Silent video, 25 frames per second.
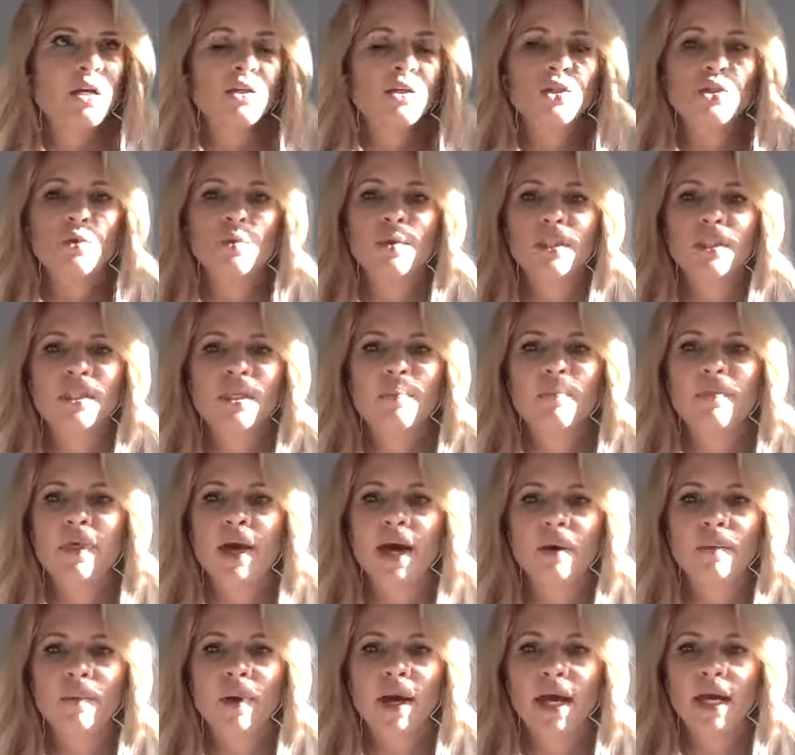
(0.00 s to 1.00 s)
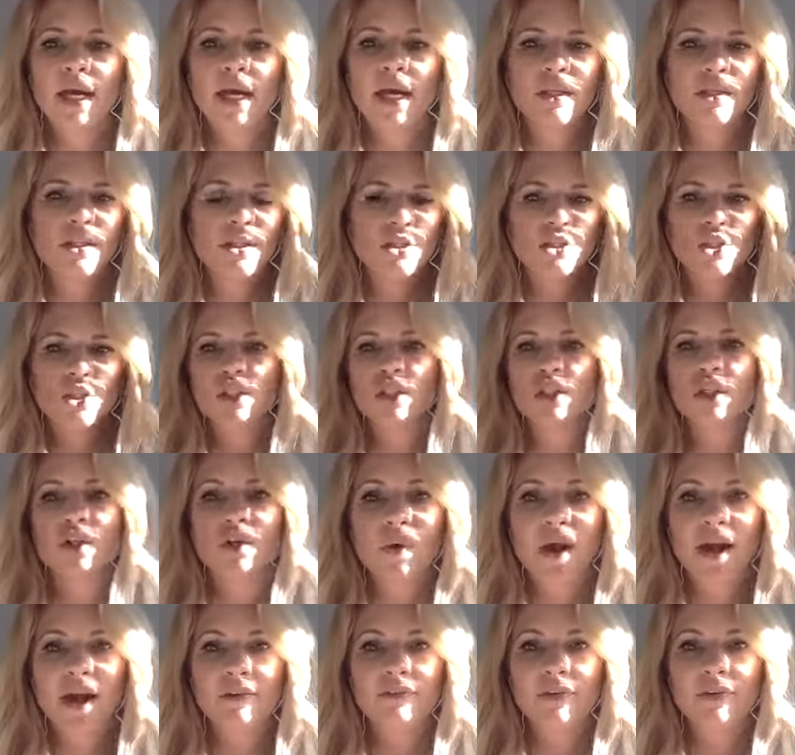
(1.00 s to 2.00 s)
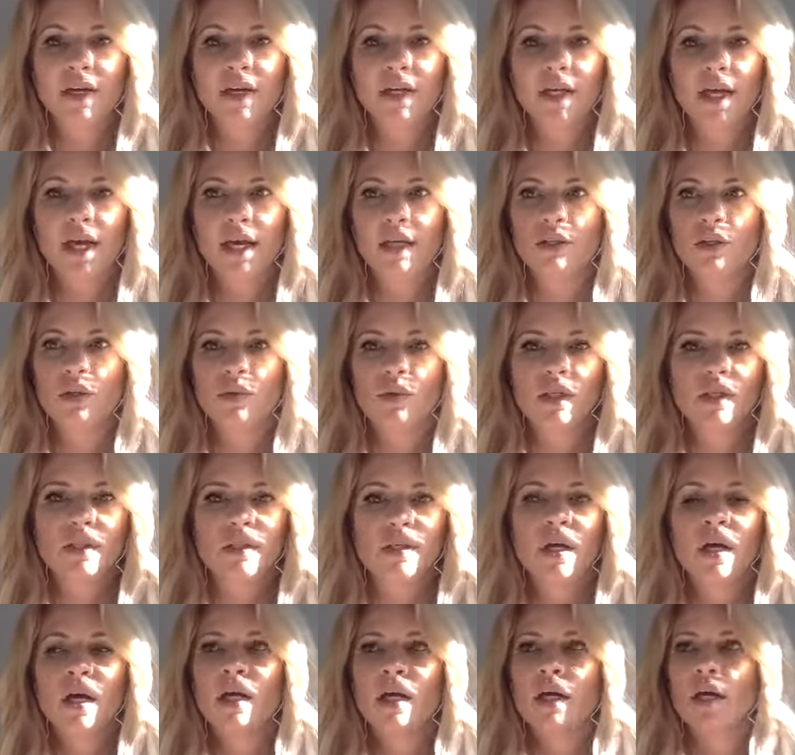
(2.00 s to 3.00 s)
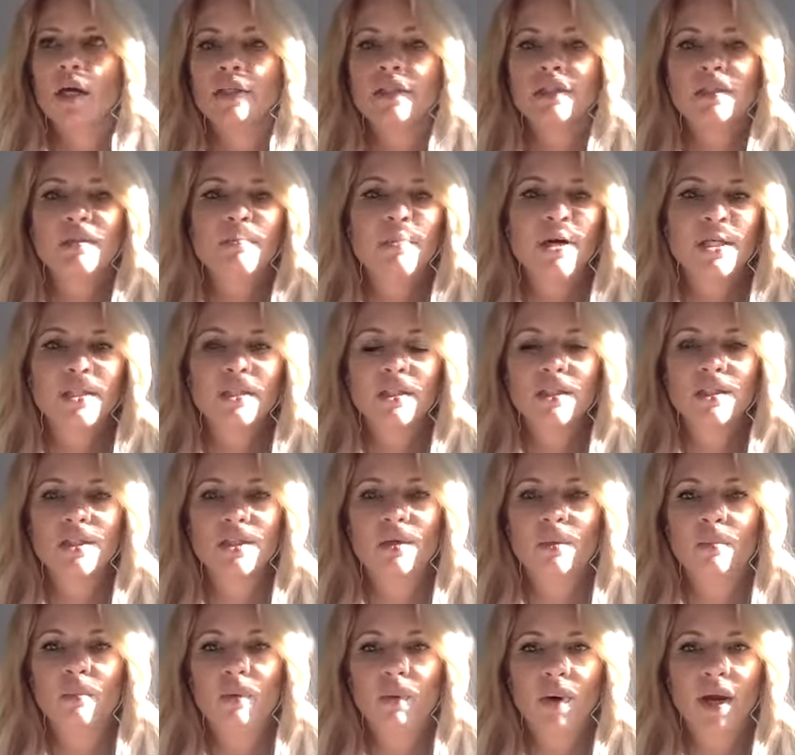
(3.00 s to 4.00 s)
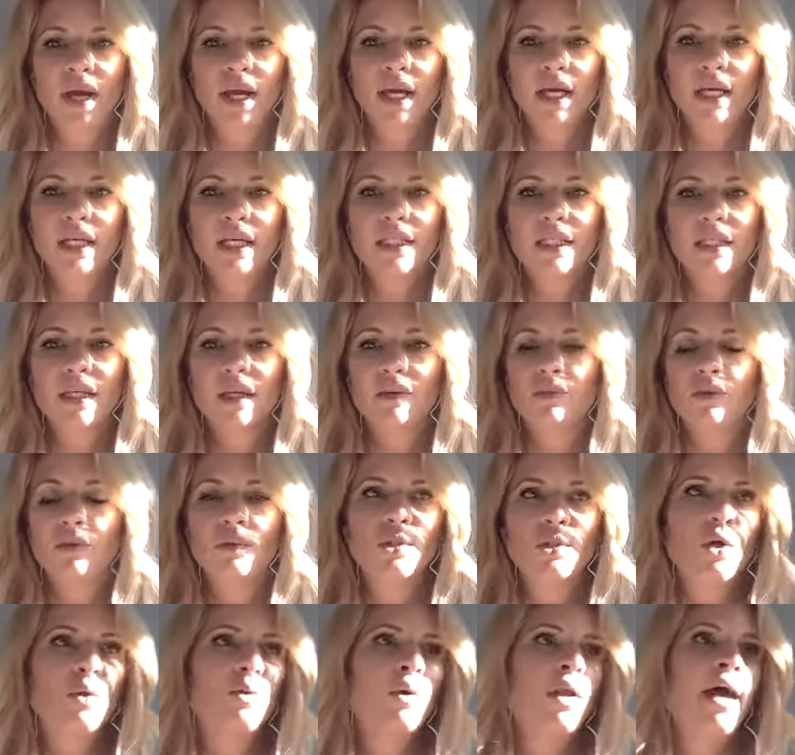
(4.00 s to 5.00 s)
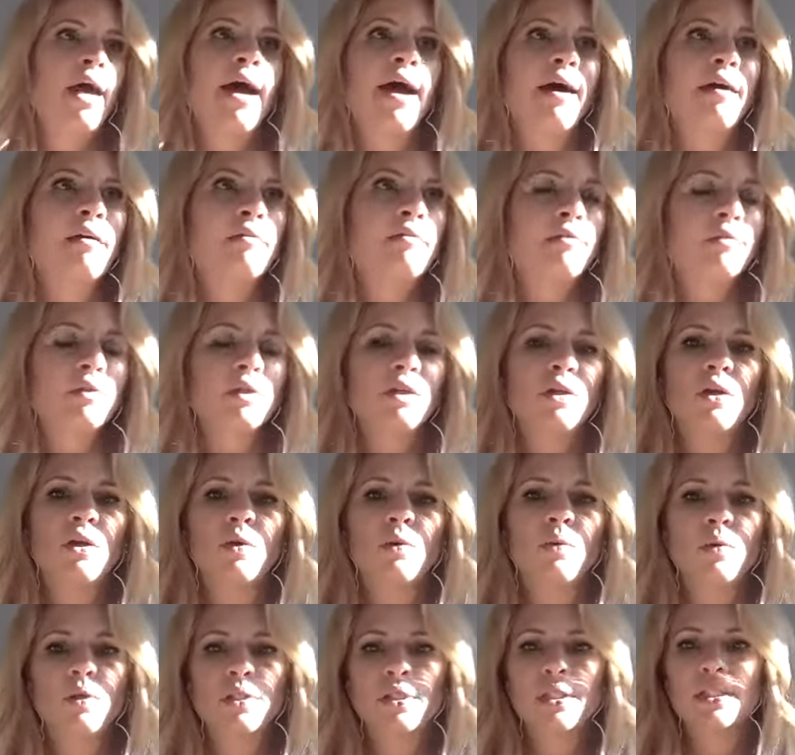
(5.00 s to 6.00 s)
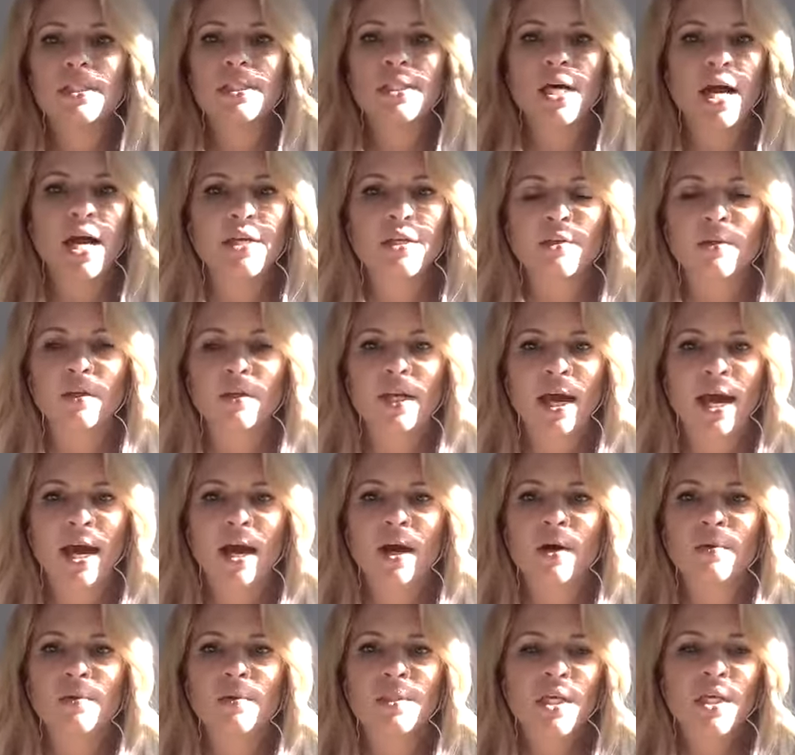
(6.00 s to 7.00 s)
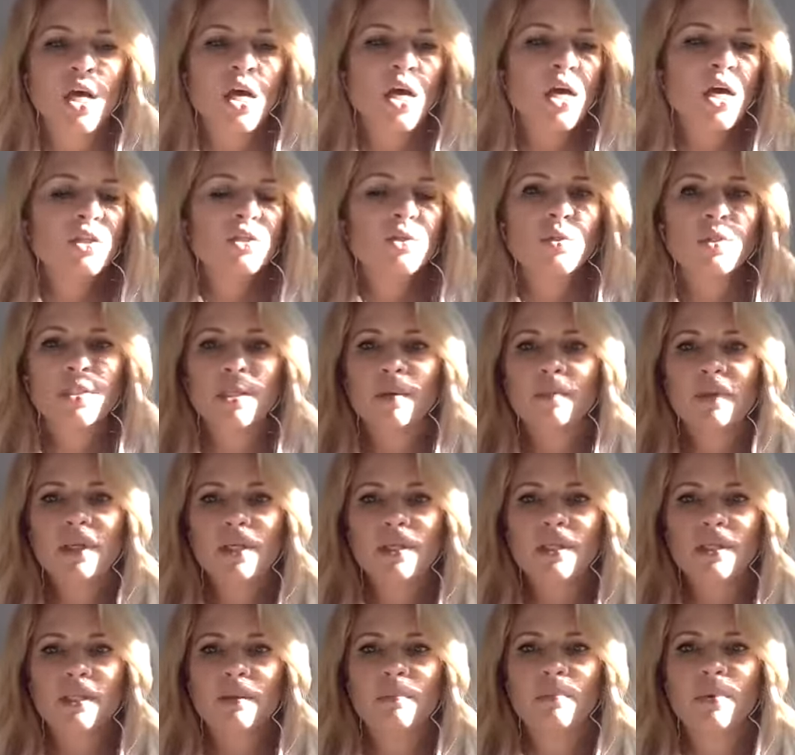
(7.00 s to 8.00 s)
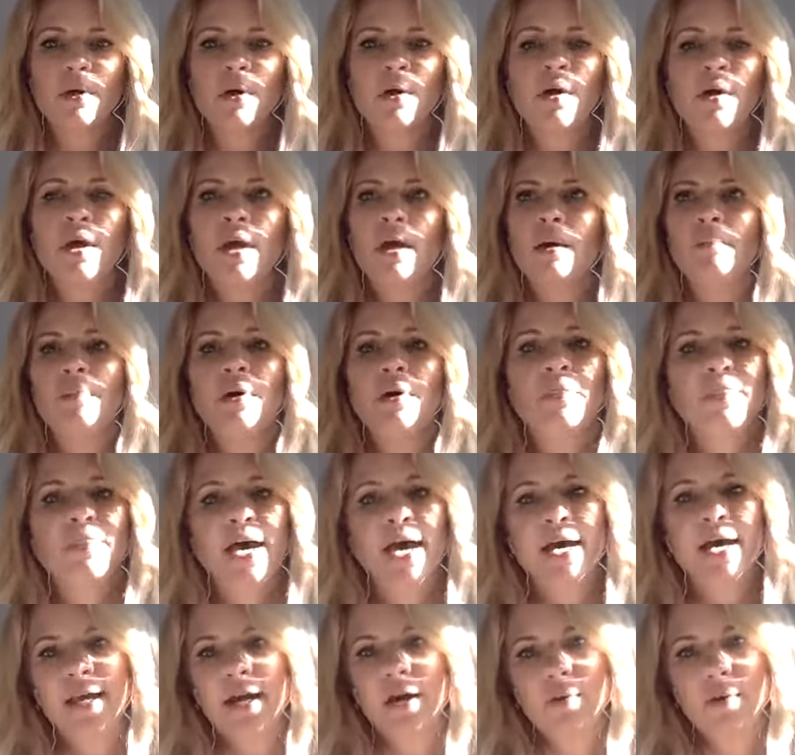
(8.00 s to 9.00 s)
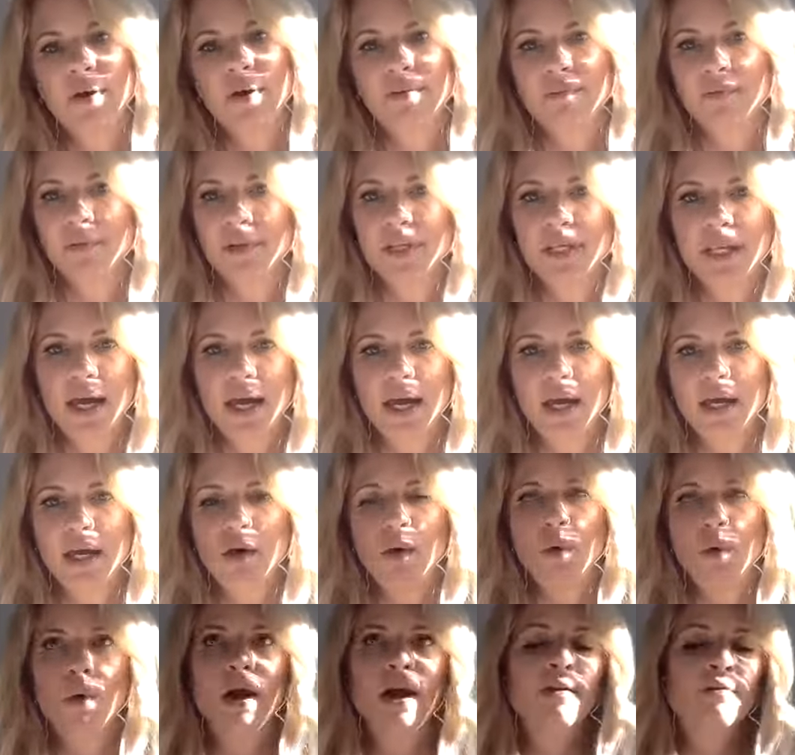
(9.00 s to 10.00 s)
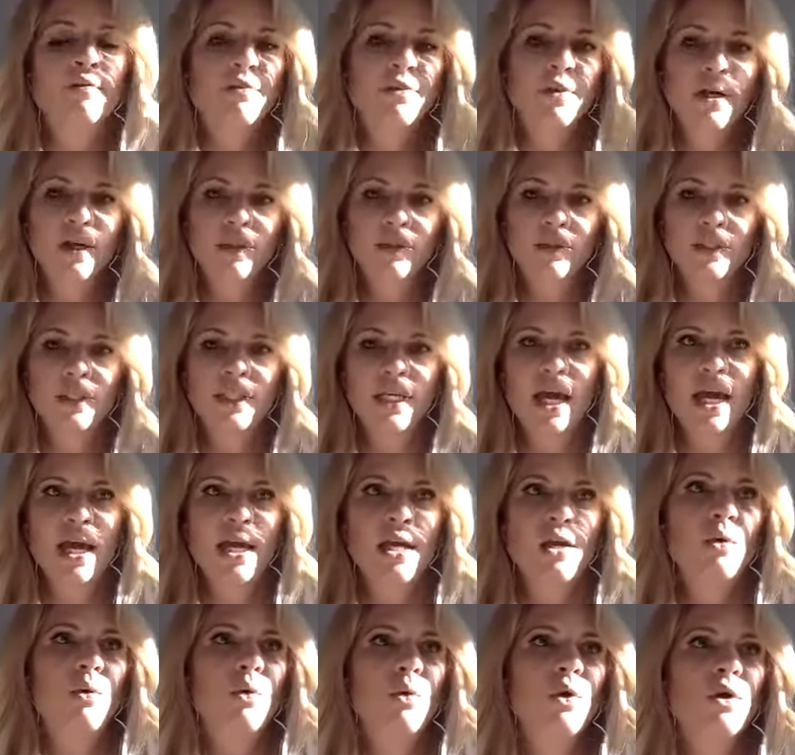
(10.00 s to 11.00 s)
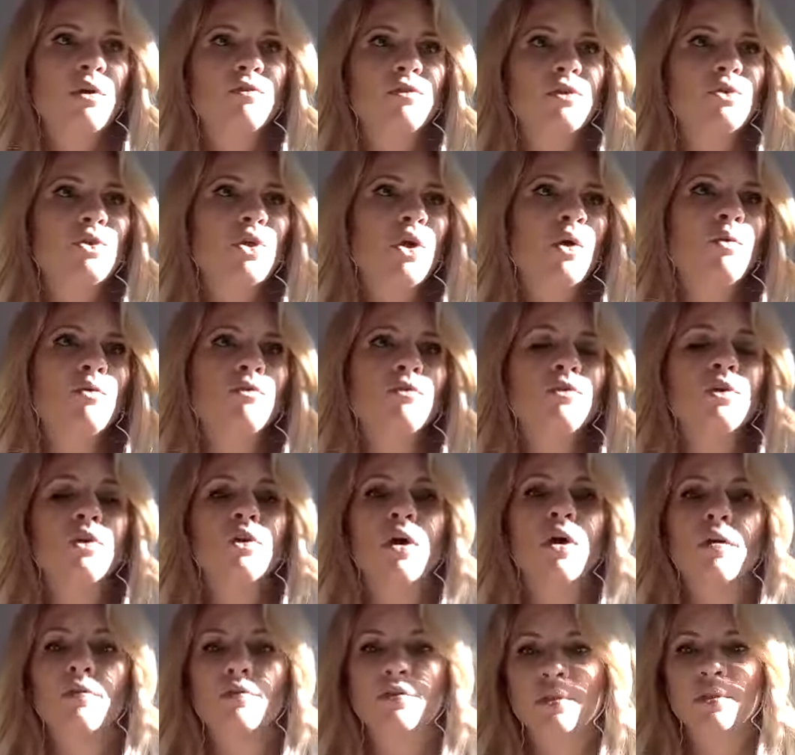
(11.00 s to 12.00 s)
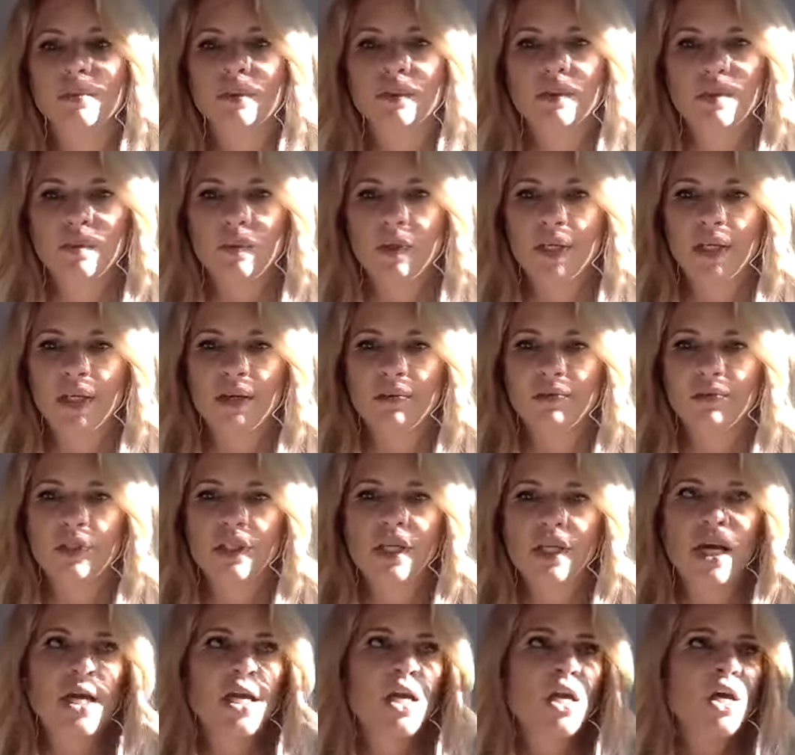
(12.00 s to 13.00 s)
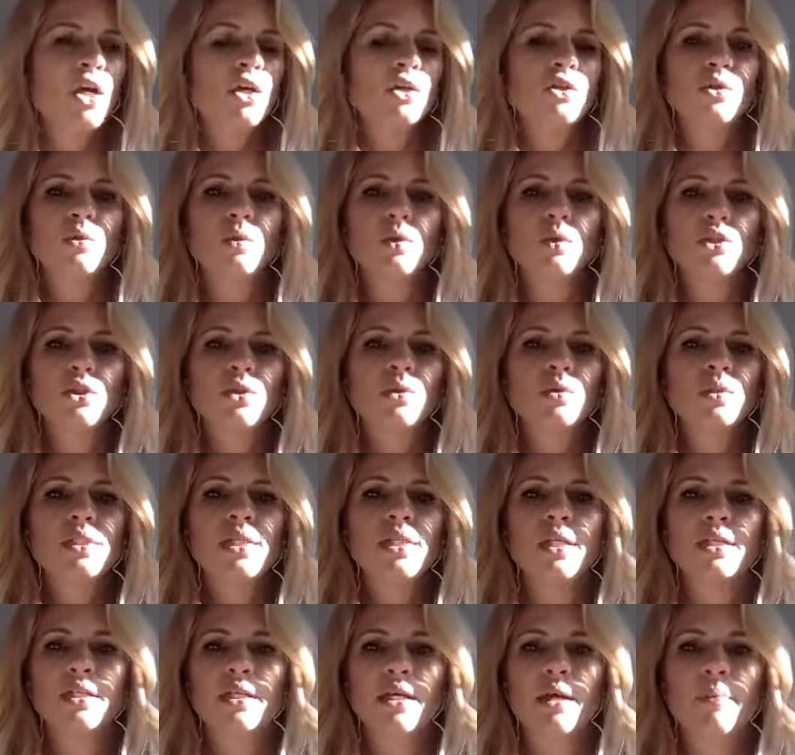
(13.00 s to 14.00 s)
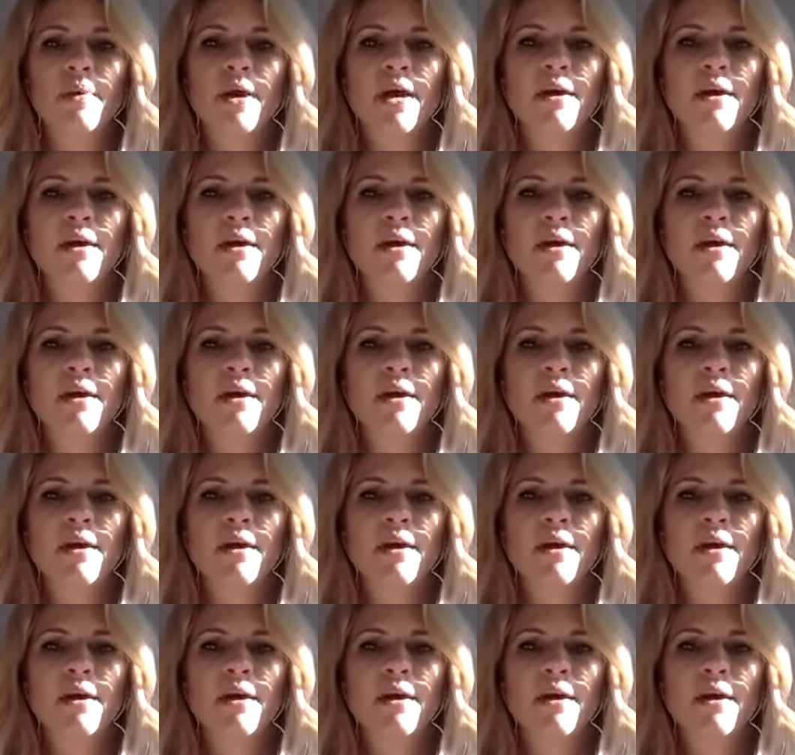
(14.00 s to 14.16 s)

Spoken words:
Do a tip that way, and it's just a graphic, and you can customize it to your brand. If you don't have a designer in-house, do something simple, put that out every day or every other day. Or if you don't feel comfortable doing it every day, do a Tuesday tip.